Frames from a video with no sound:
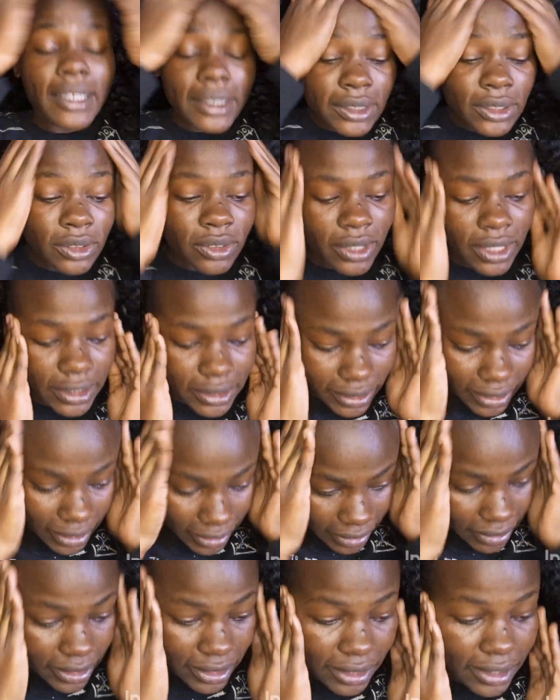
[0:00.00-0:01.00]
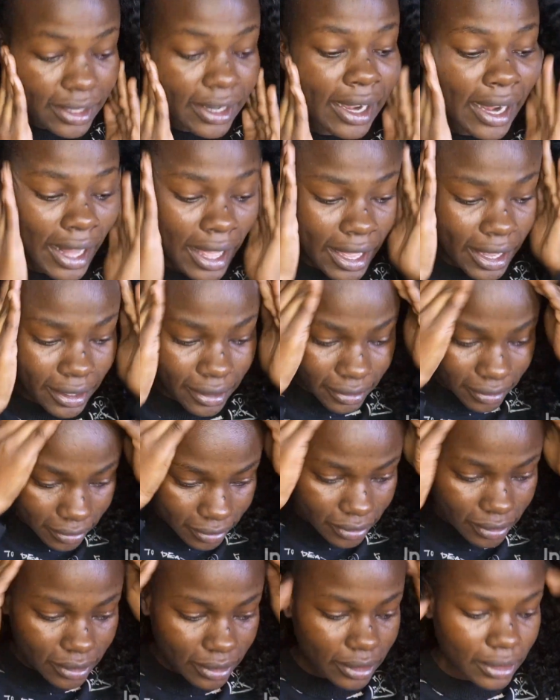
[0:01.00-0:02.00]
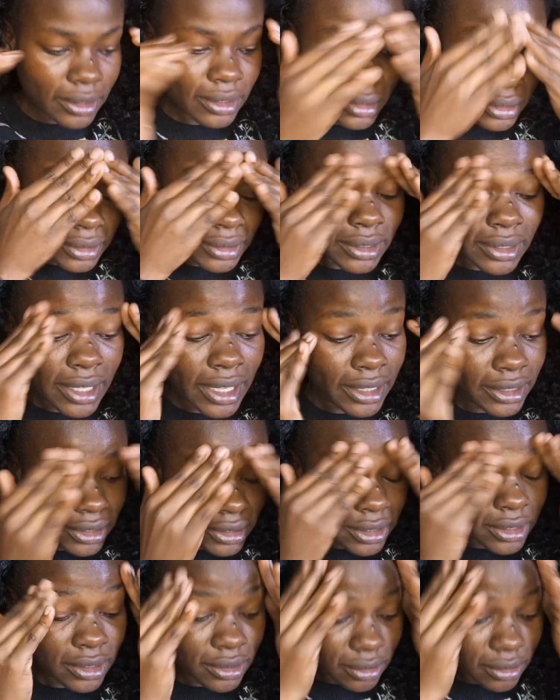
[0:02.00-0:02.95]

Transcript: lesson that I did learn is that